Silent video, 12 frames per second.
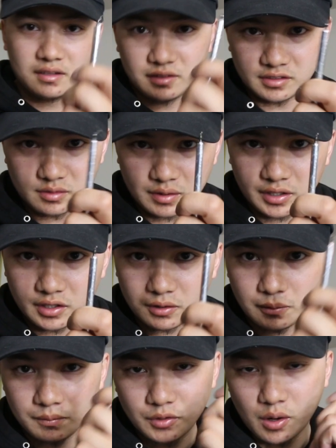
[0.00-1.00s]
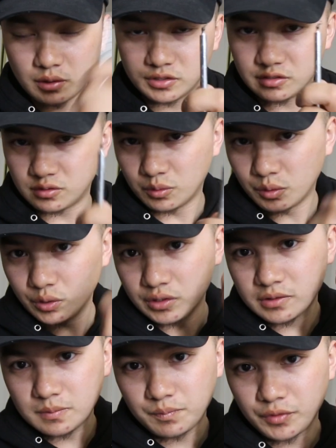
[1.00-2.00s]
This right here causes
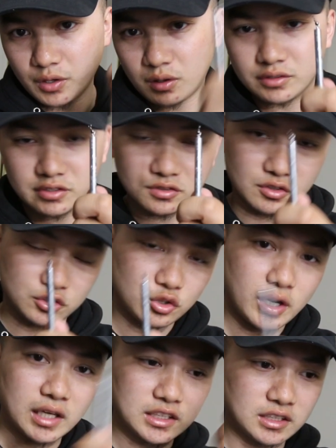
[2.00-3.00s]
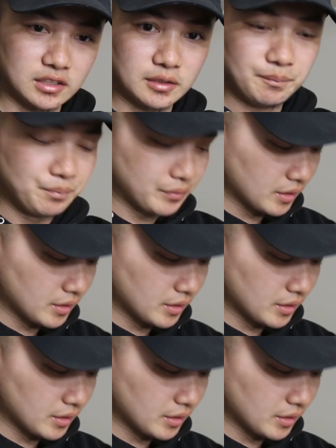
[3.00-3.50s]
noise, causes attraction.